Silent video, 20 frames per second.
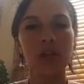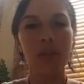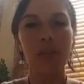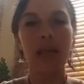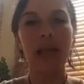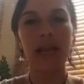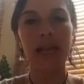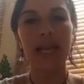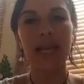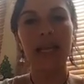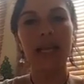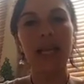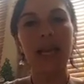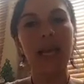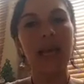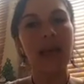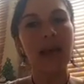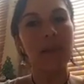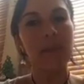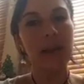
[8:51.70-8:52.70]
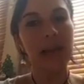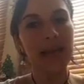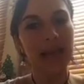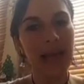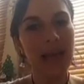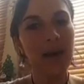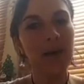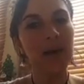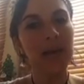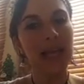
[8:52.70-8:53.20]
your belly and back
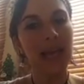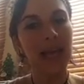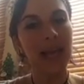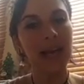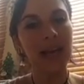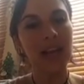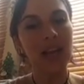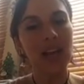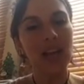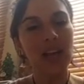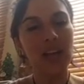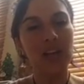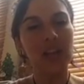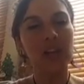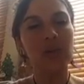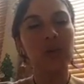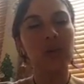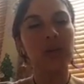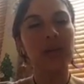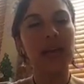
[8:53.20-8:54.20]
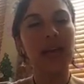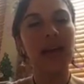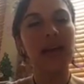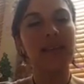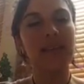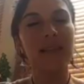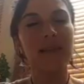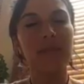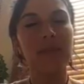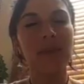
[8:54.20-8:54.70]
out again, you will
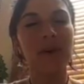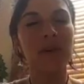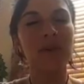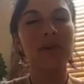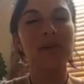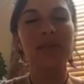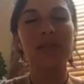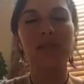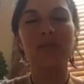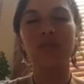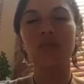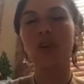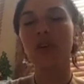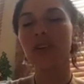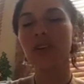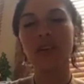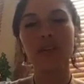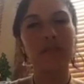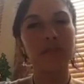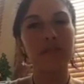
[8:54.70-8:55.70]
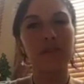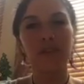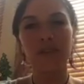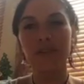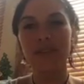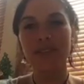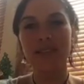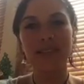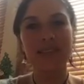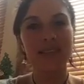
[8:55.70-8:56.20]
get the most wonderful
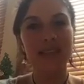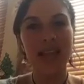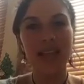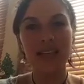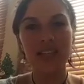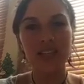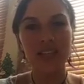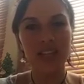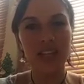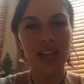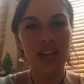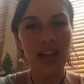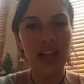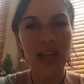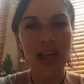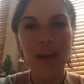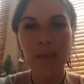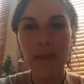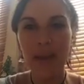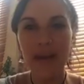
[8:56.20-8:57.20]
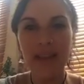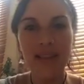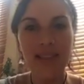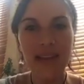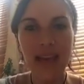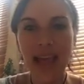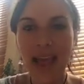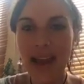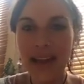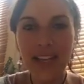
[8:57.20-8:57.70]
sensation, better
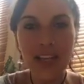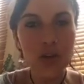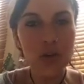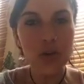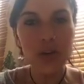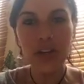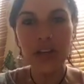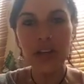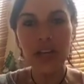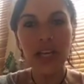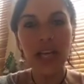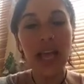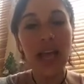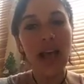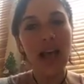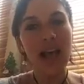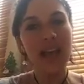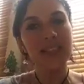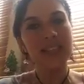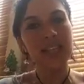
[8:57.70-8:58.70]
than any drug. I